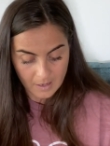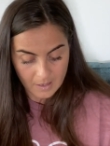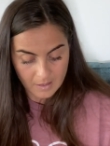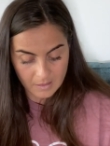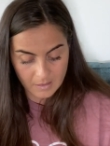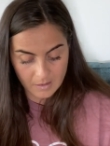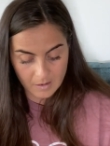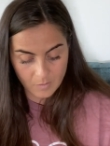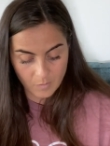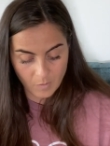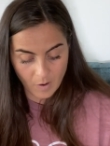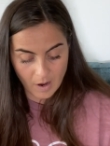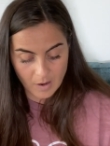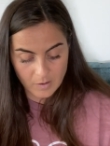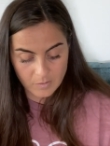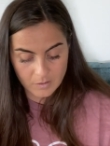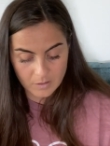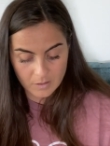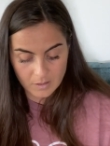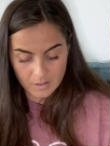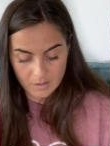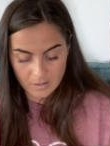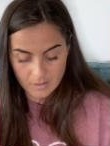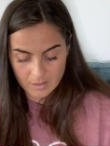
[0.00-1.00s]
The
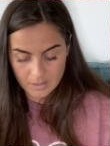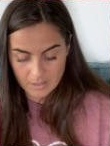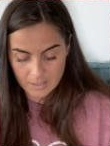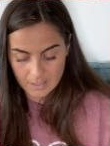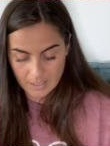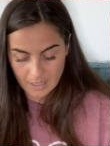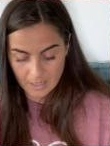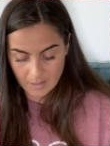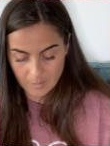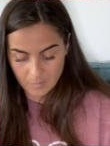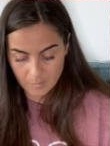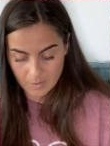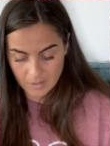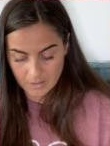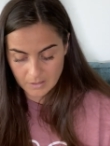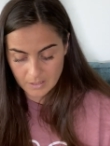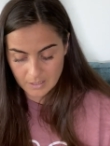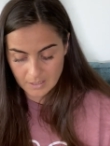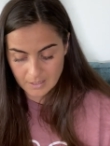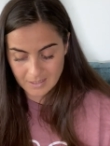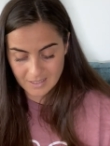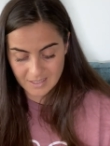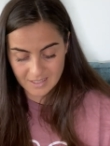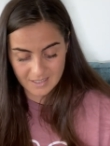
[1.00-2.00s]
arousal and the excitement
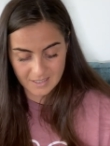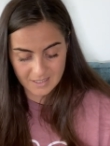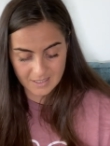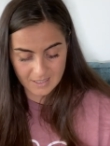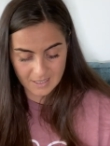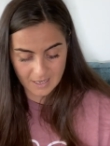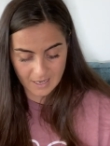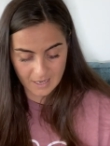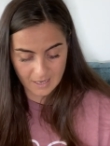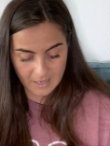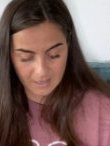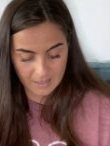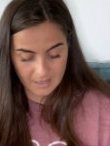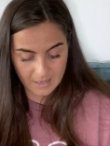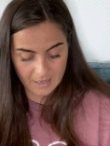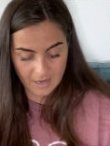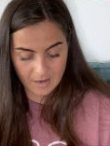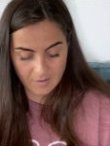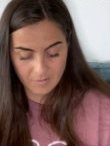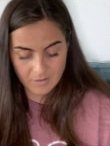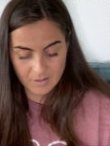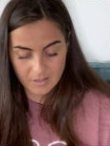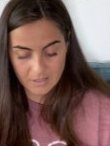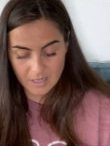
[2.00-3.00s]
is insane, and
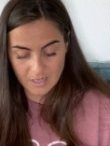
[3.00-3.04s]
every